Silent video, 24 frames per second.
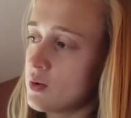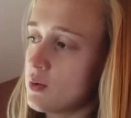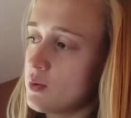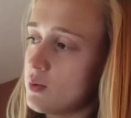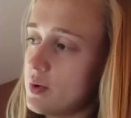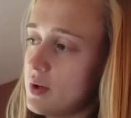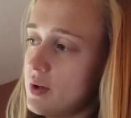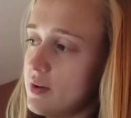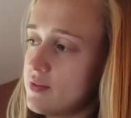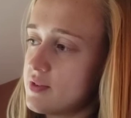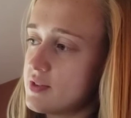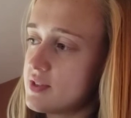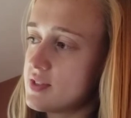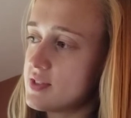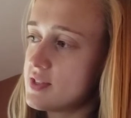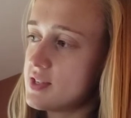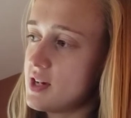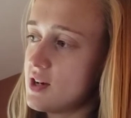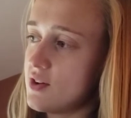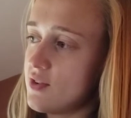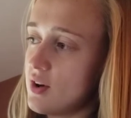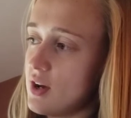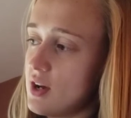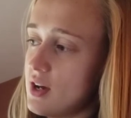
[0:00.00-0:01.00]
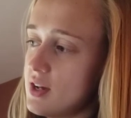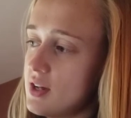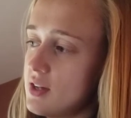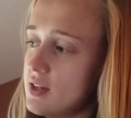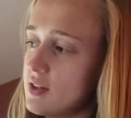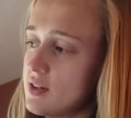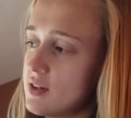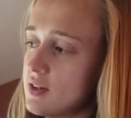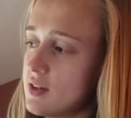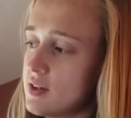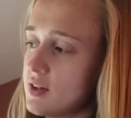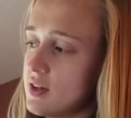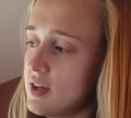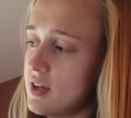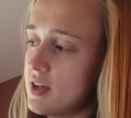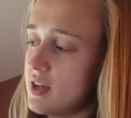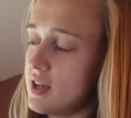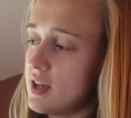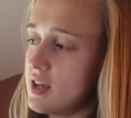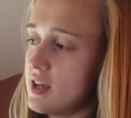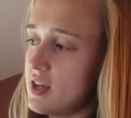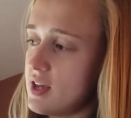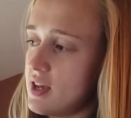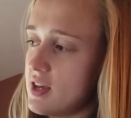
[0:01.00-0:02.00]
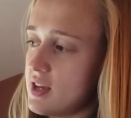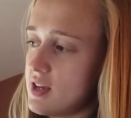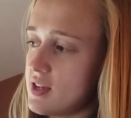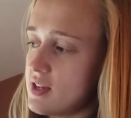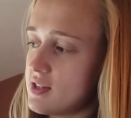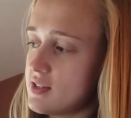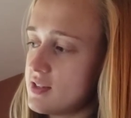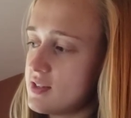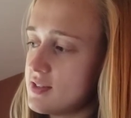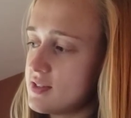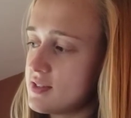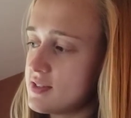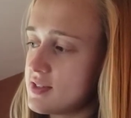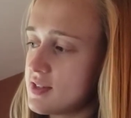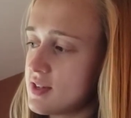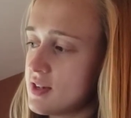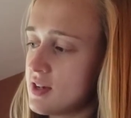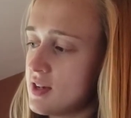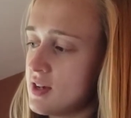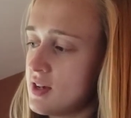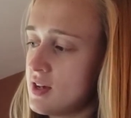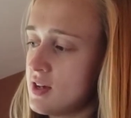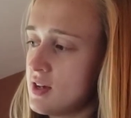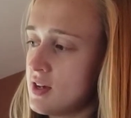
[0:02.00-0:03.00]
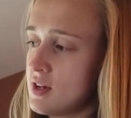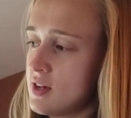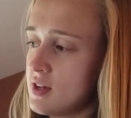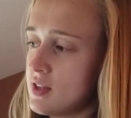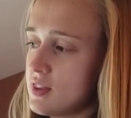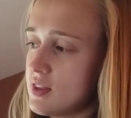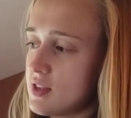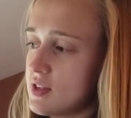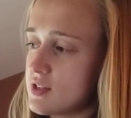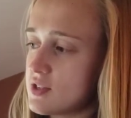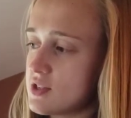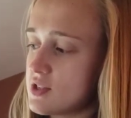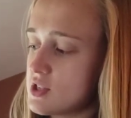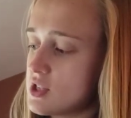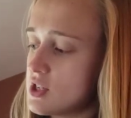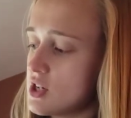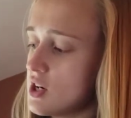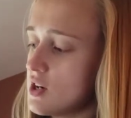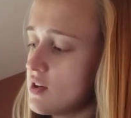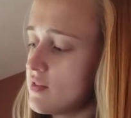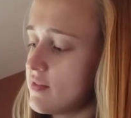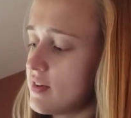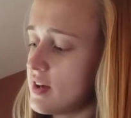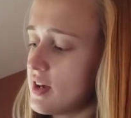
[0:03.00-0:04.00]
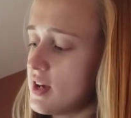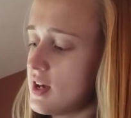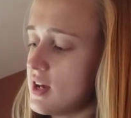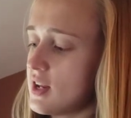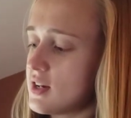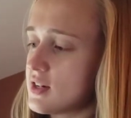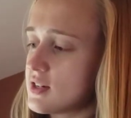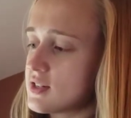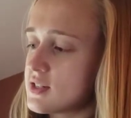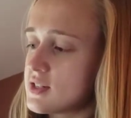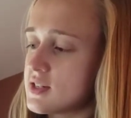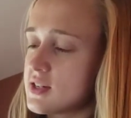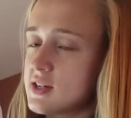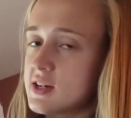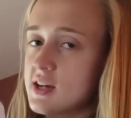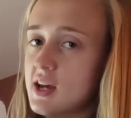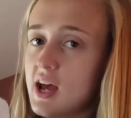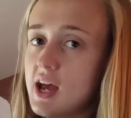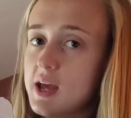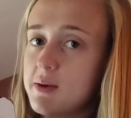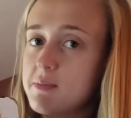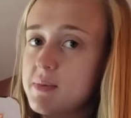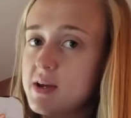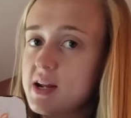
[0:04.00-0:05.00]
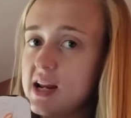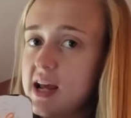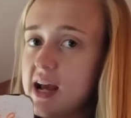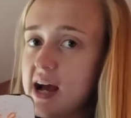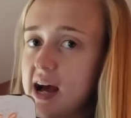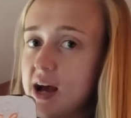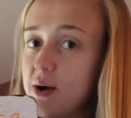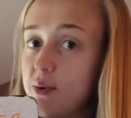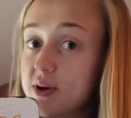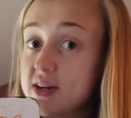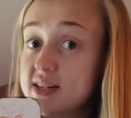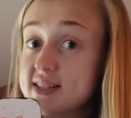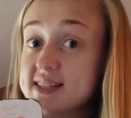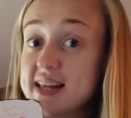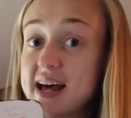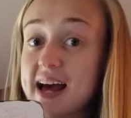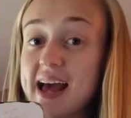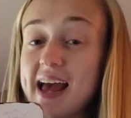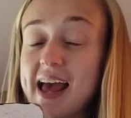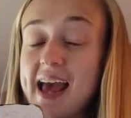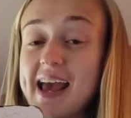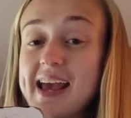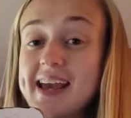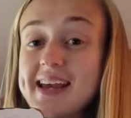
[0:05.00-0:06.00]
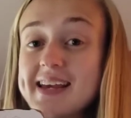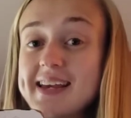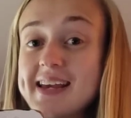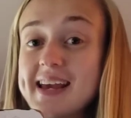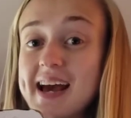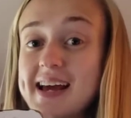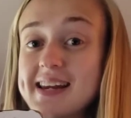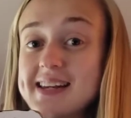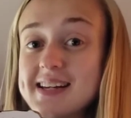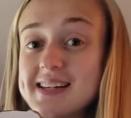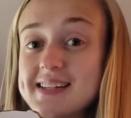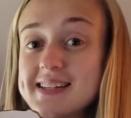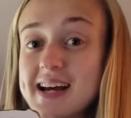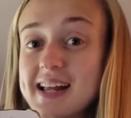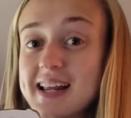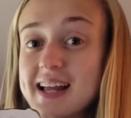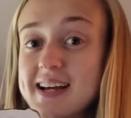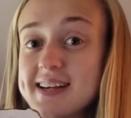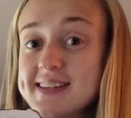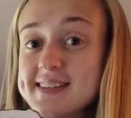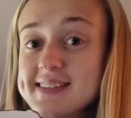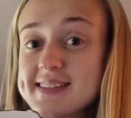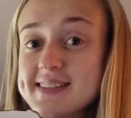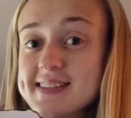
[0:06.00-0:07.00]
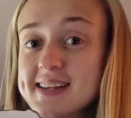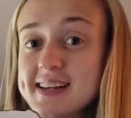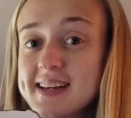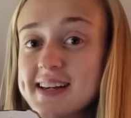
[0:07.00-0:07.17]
We have Sira is the servant, Aemiliae. What does that AE ending tell us?